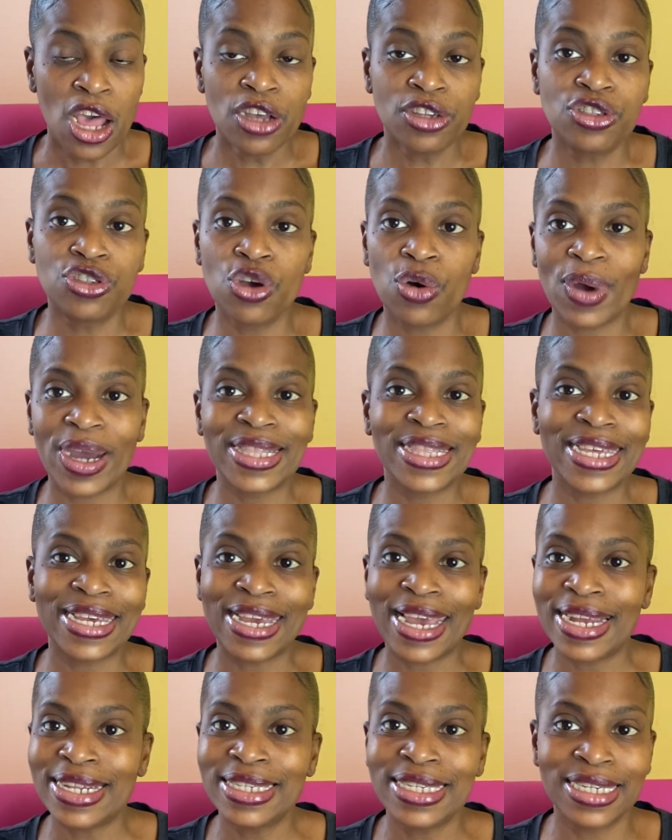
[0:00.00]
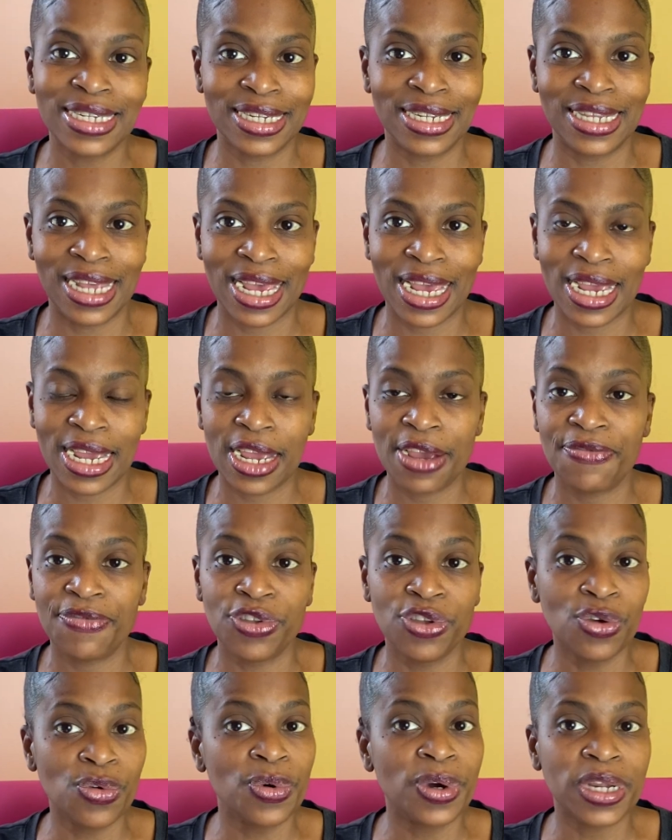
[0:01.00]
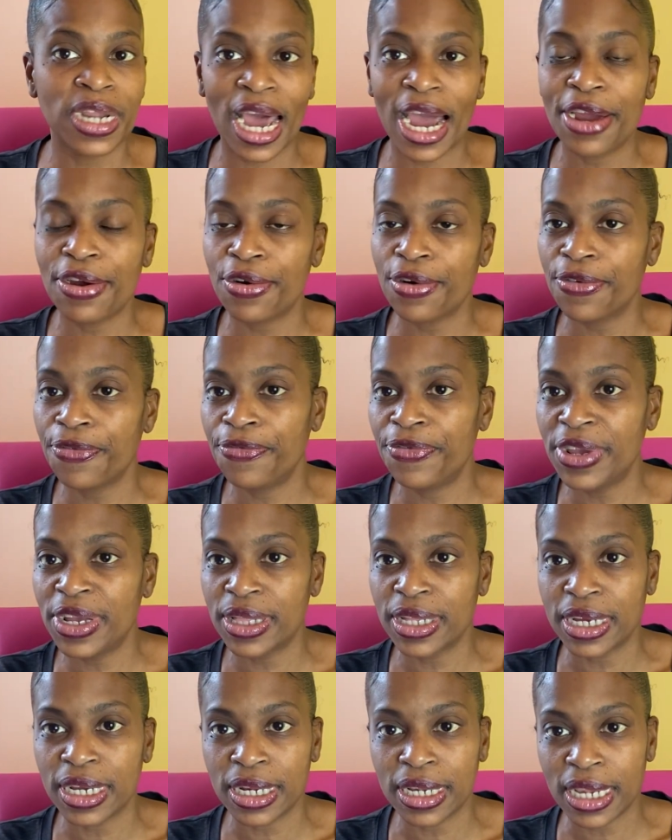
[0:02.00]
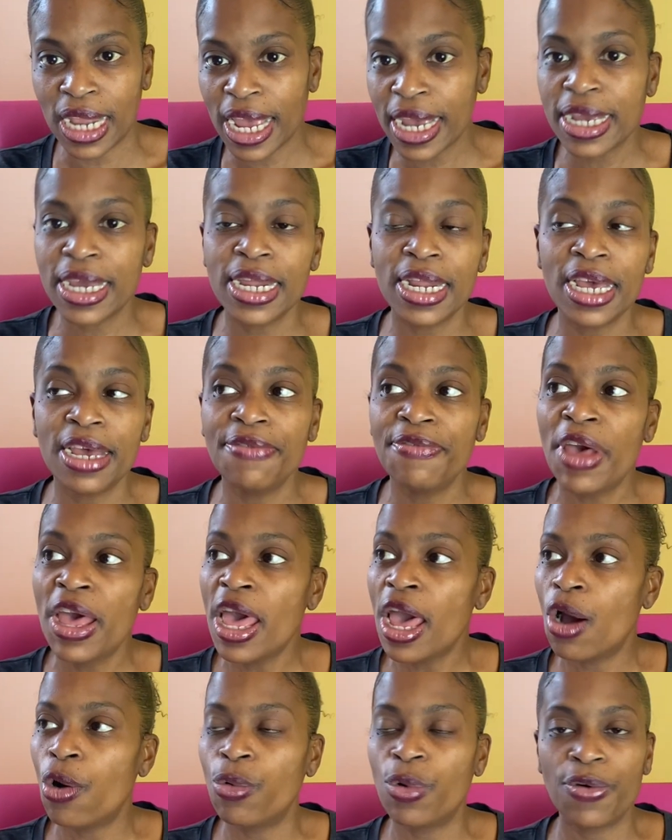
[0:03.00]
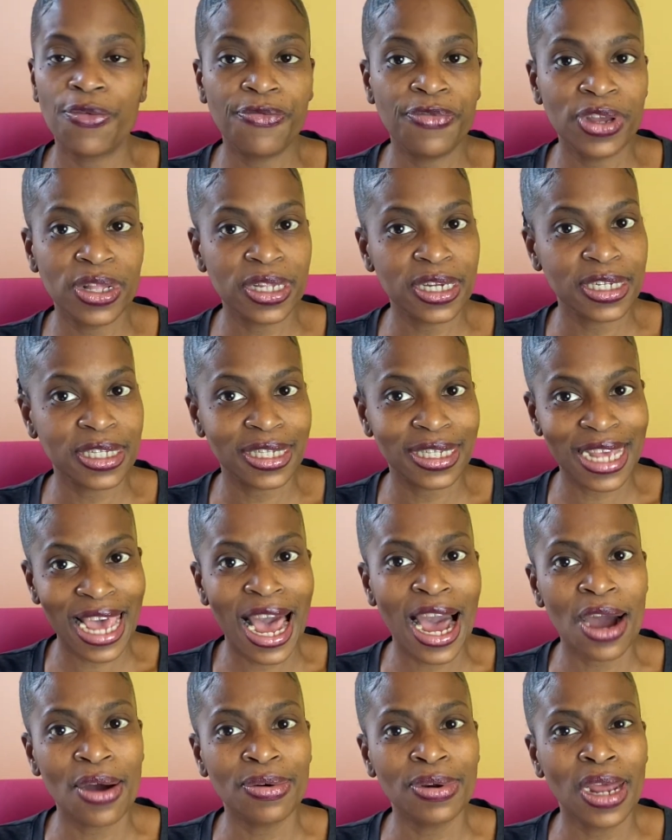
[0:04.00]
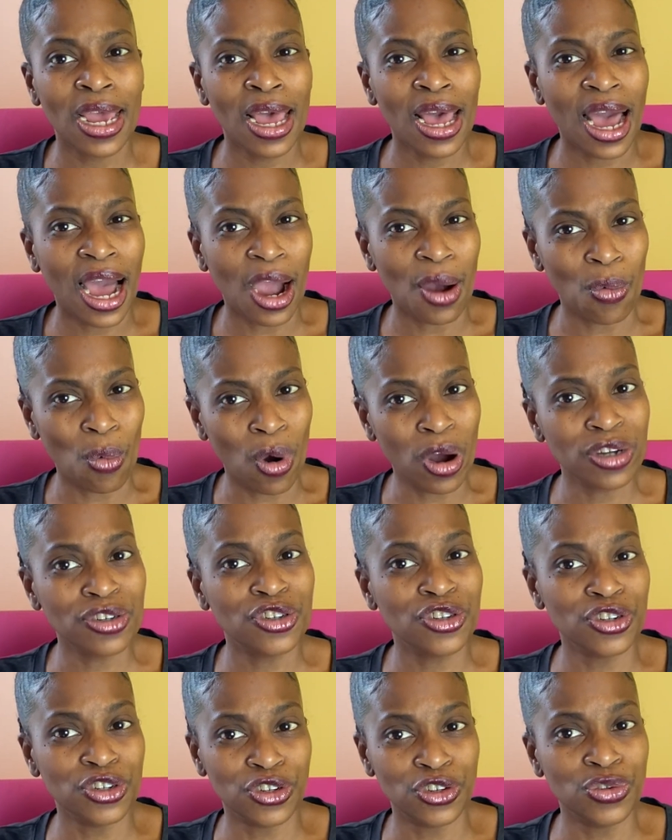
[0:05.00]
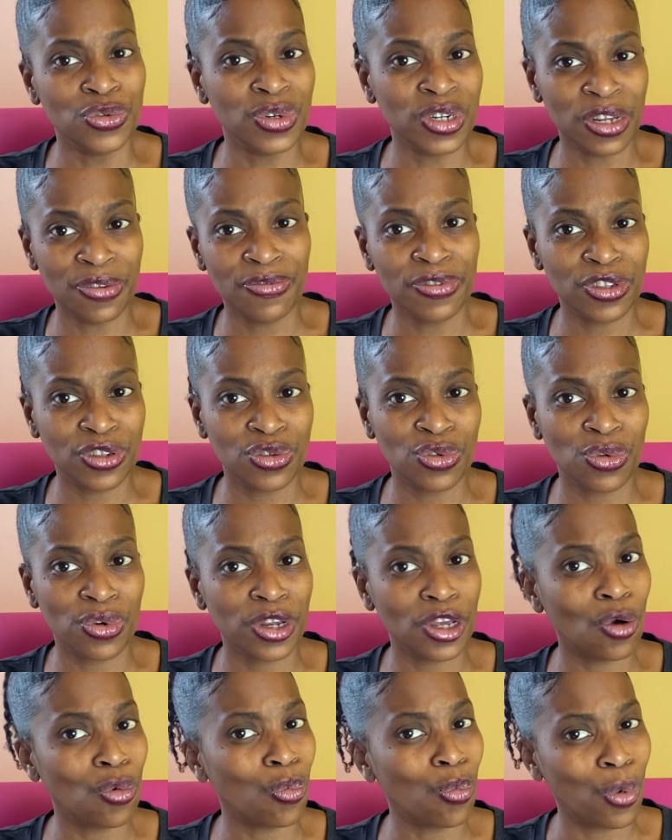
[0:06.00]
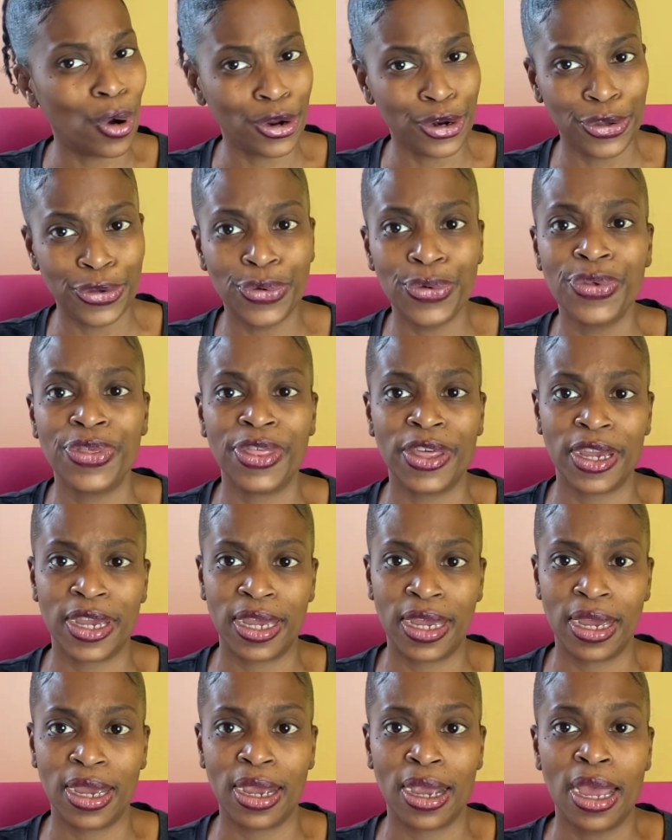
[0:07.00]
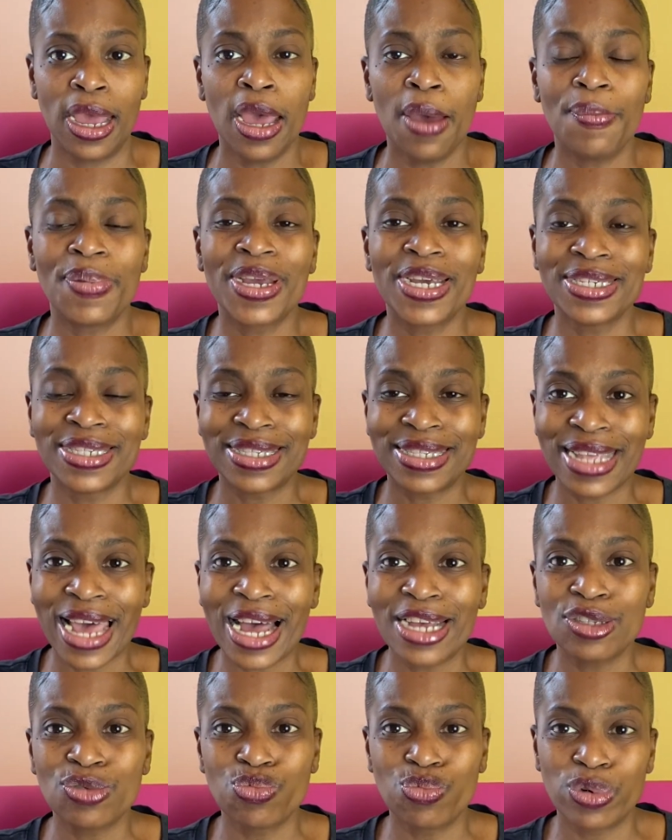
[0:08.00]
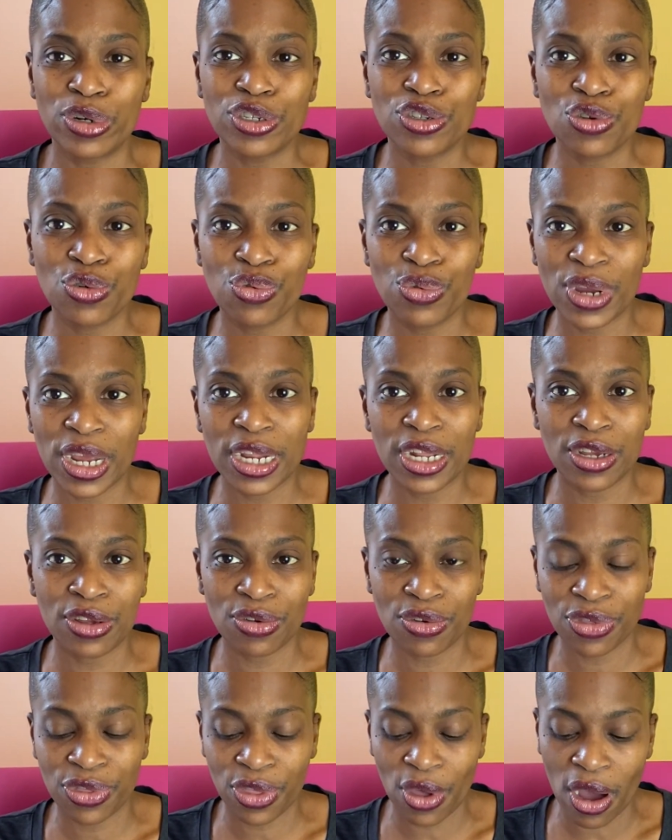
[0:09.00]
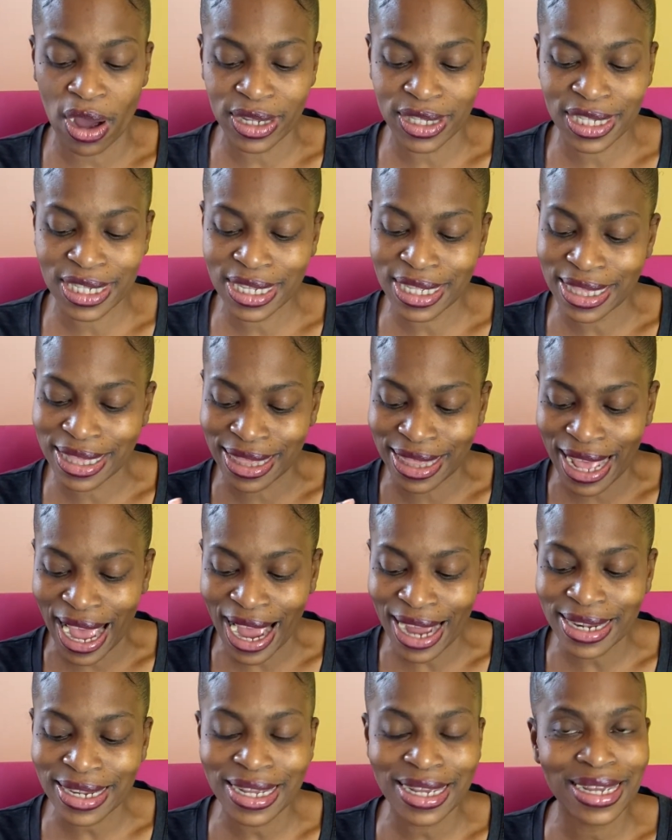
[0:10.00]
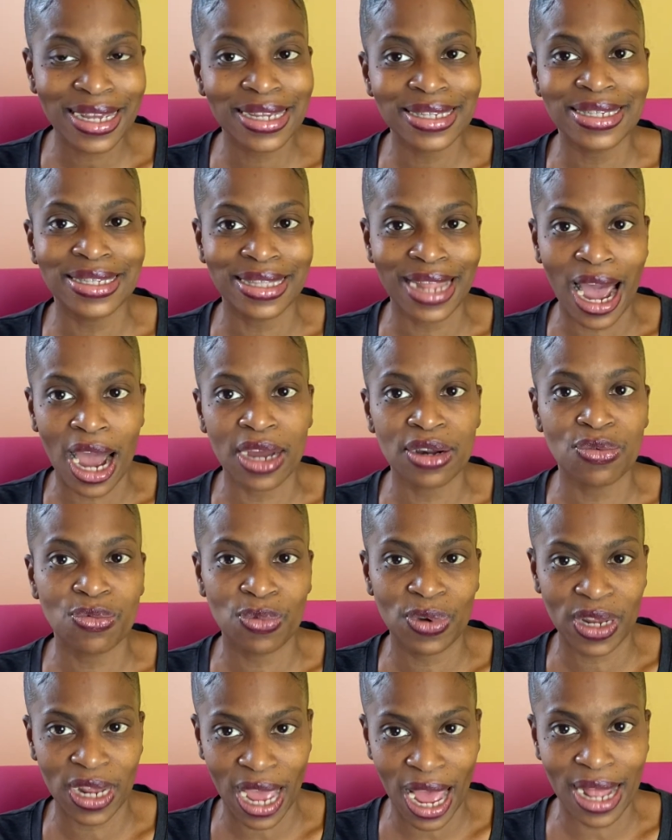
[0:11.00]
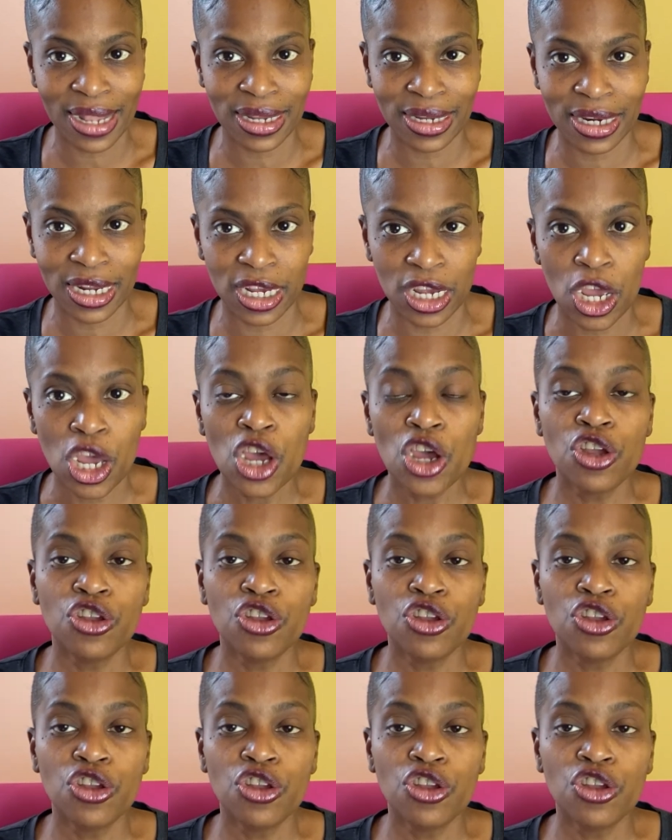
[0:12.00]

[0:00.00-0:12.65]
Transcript: So at the end of the day, if you and I are feeling negative or we're feeling down, I want you to do an inventory of what are you thinking, because that's what's creating your thoughts. That is not reality.